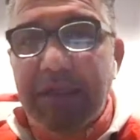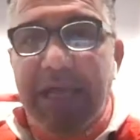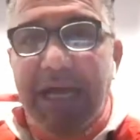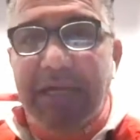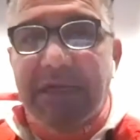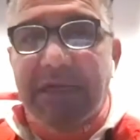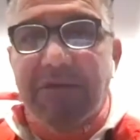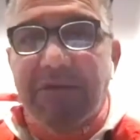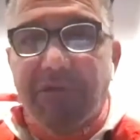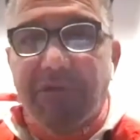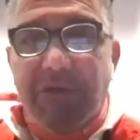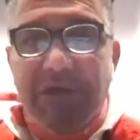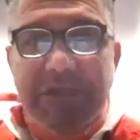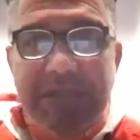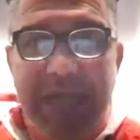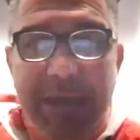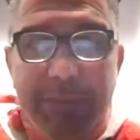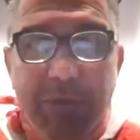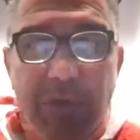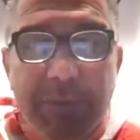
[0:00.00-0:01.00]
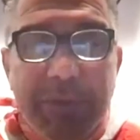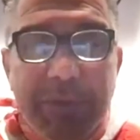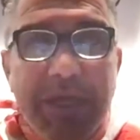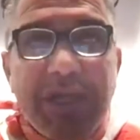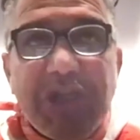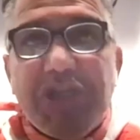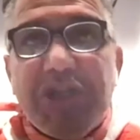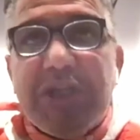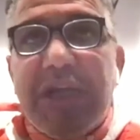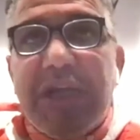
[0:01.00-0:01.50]
that, for example,
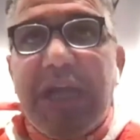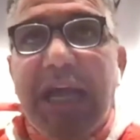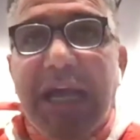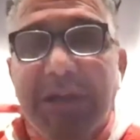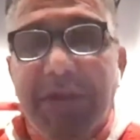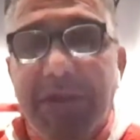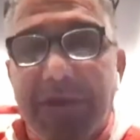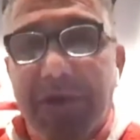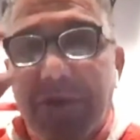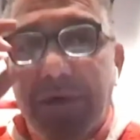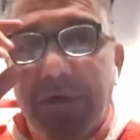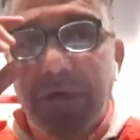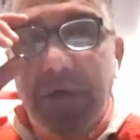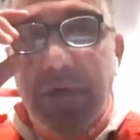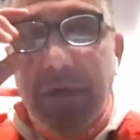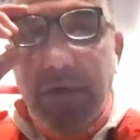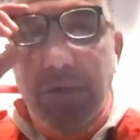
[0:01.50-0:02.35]
patient had their